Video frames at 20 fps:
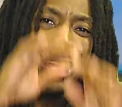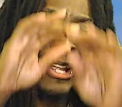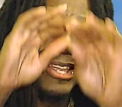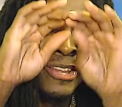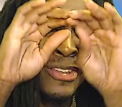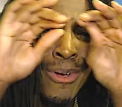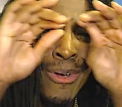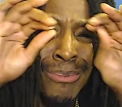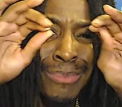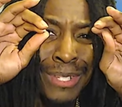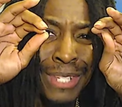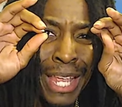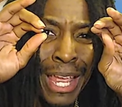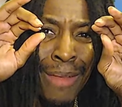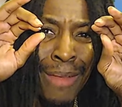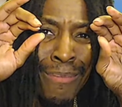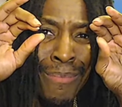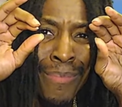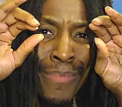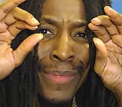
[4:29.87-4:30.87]
you know what I'm
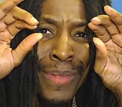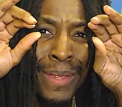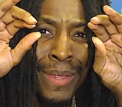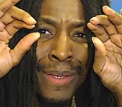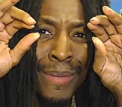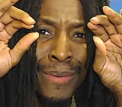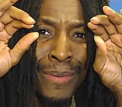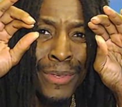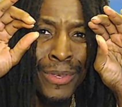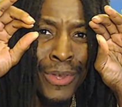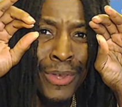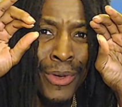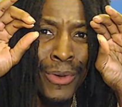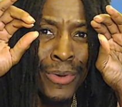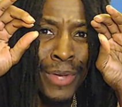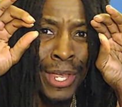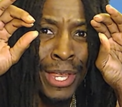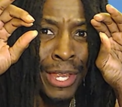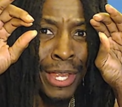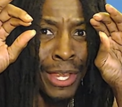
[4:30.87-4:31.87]
saying, you know,
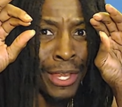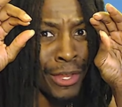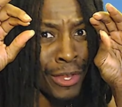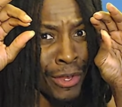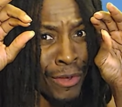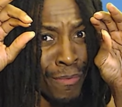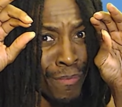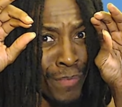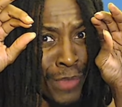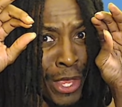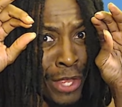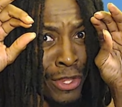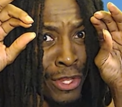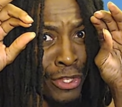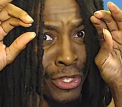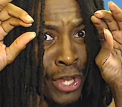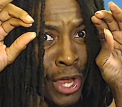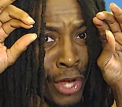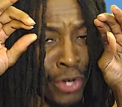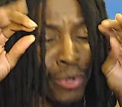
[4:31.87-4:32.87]
in the
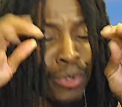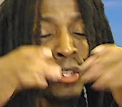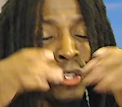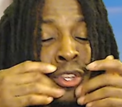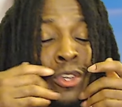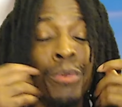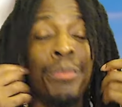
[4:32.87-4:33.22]
tunnel a little